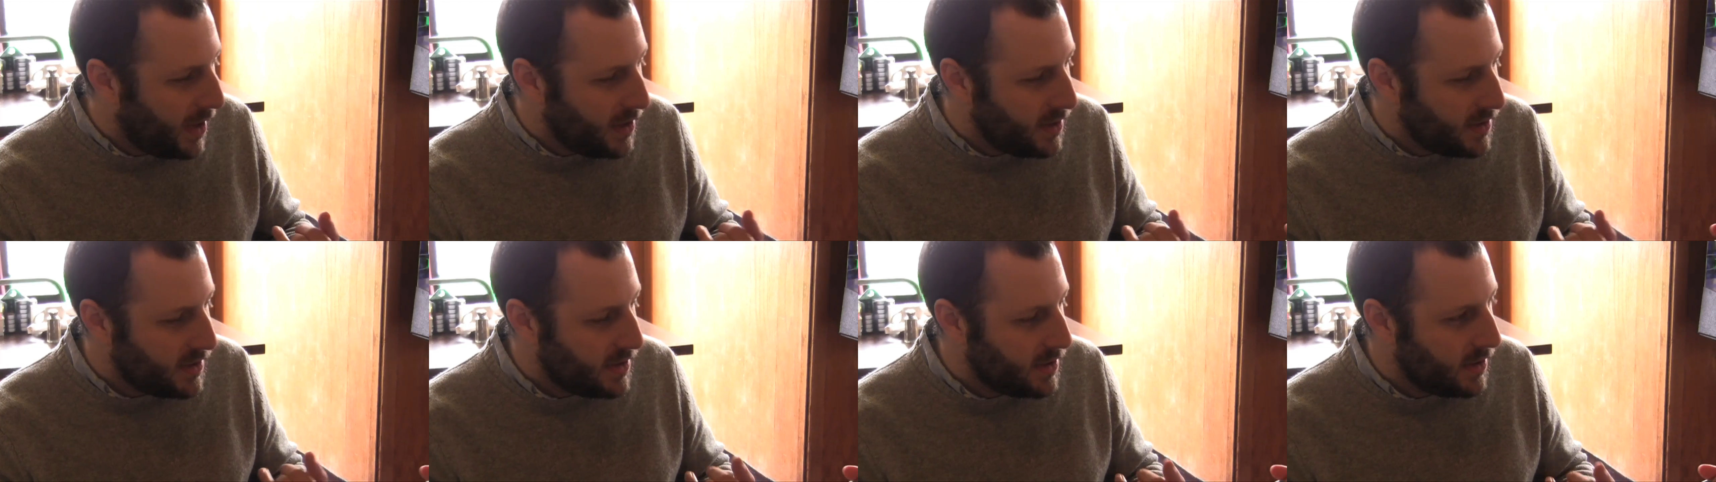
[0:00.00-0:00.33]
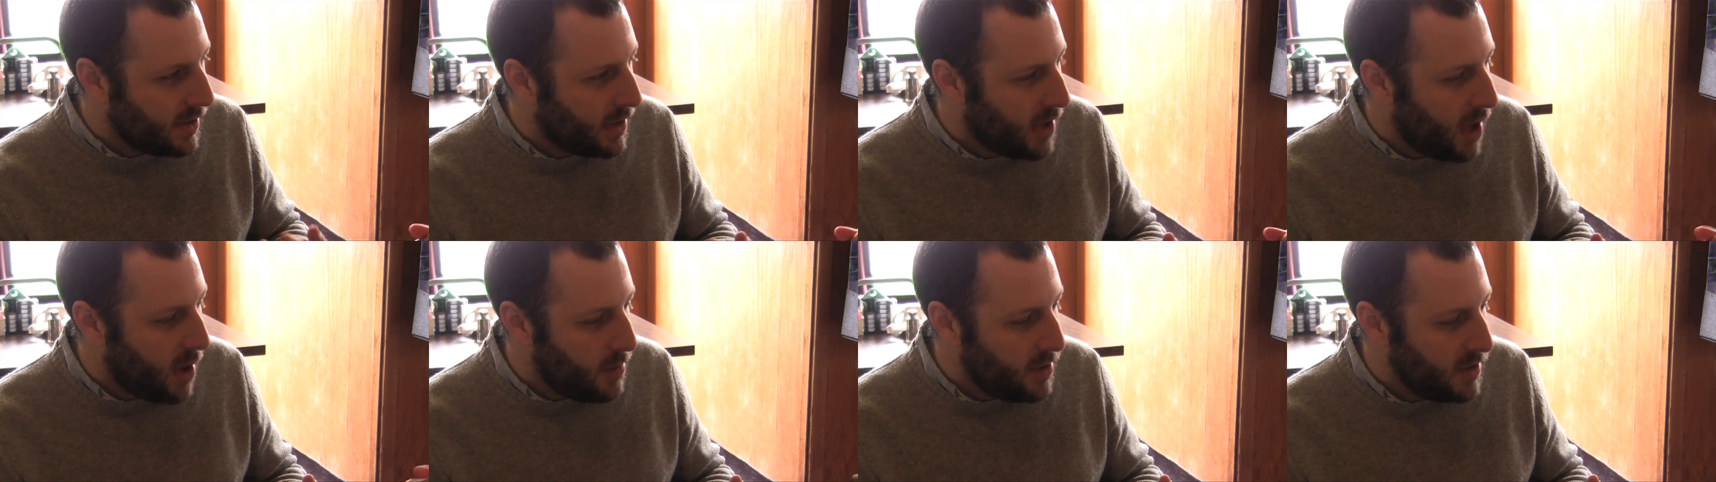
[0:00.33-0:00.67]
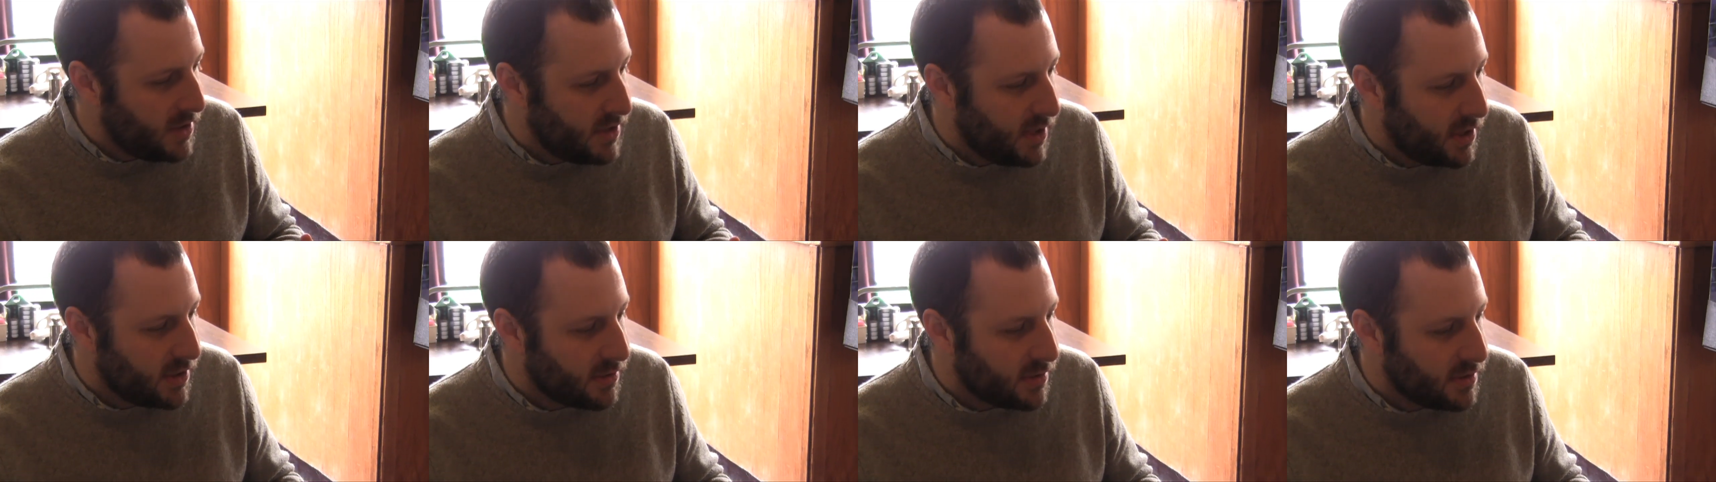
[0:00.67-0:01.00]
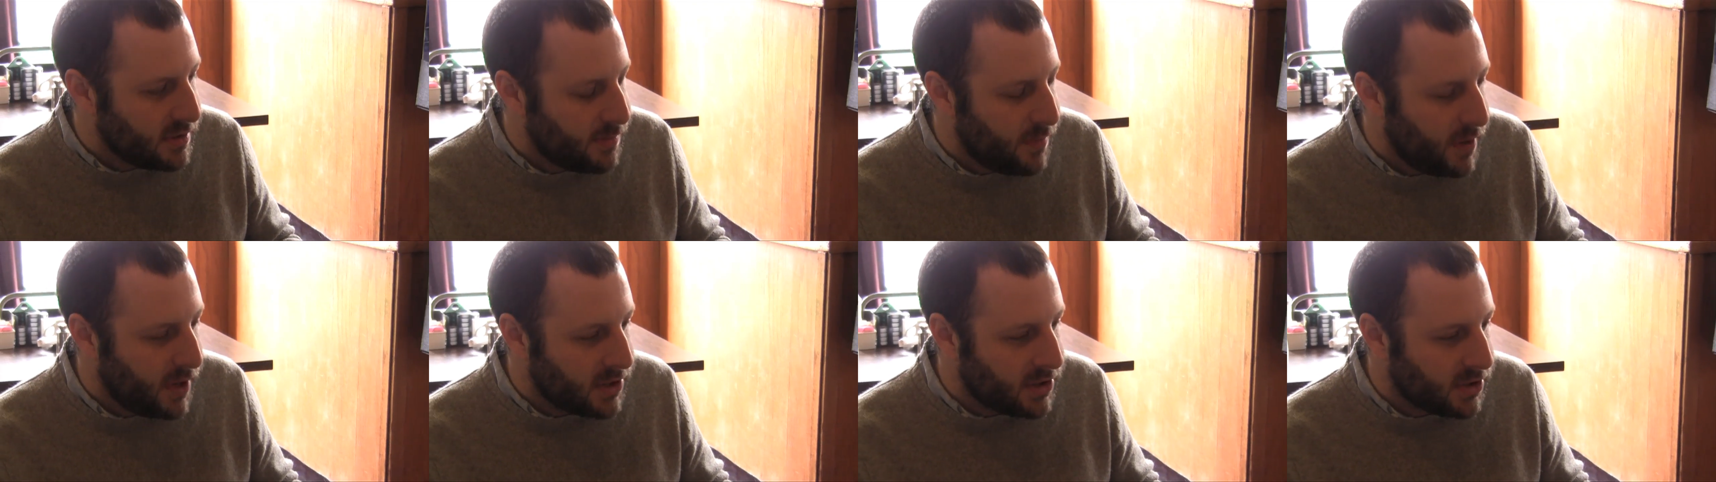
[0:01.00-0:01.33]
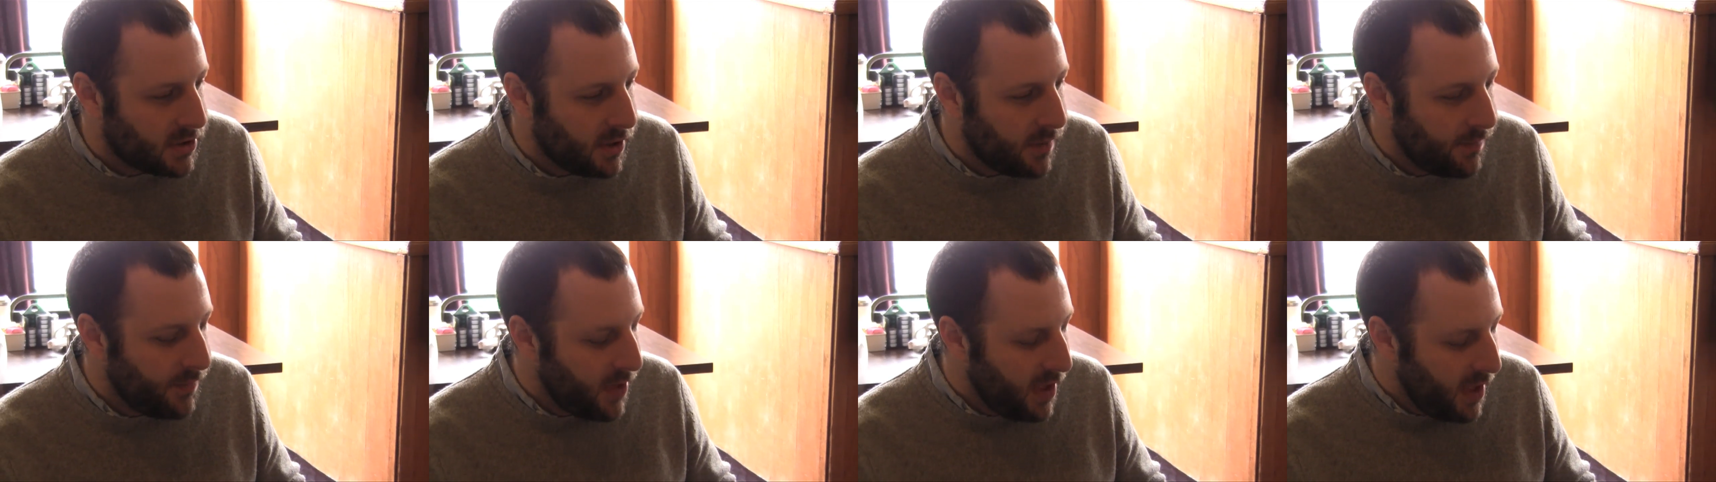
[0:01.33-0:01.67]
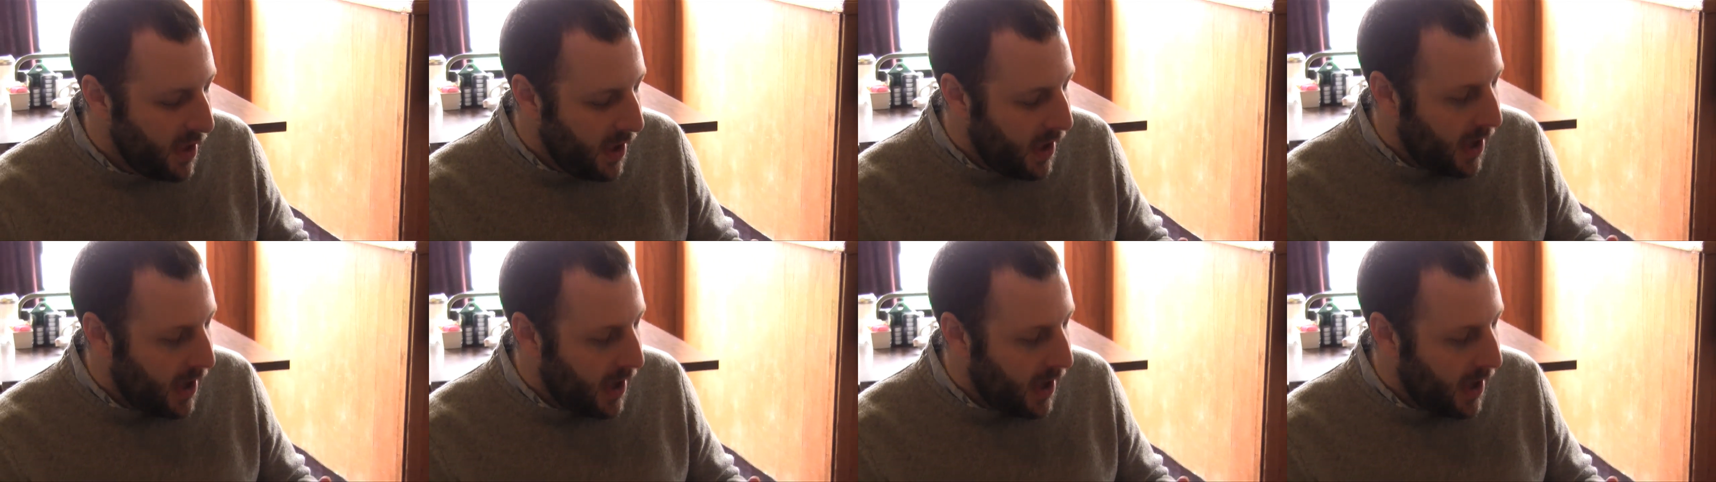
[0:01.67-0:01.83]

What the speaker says: had his Comedy Central special.